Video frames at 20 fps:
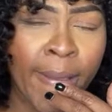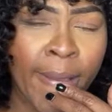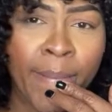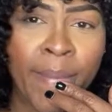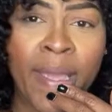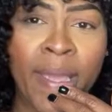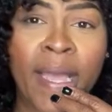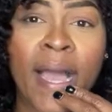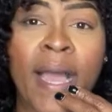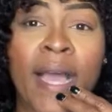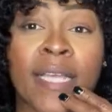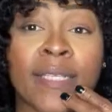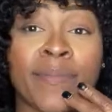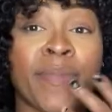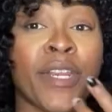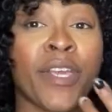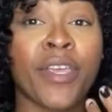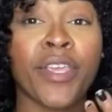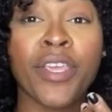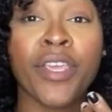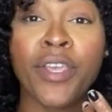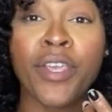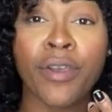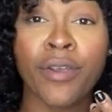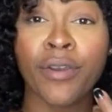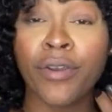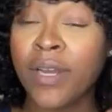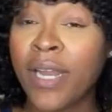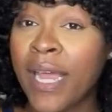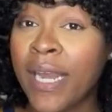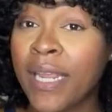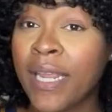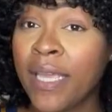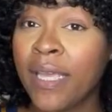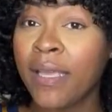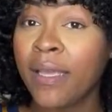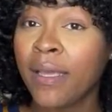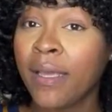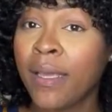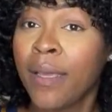because me not hear none of
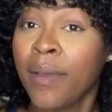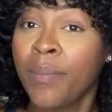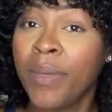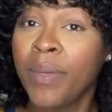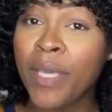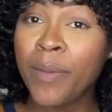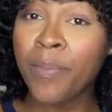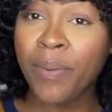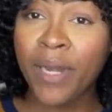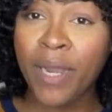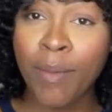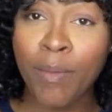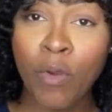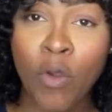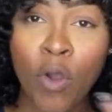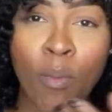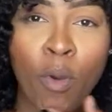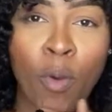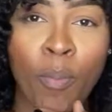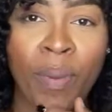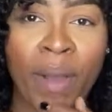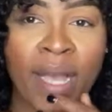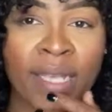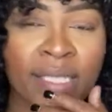the people them come up and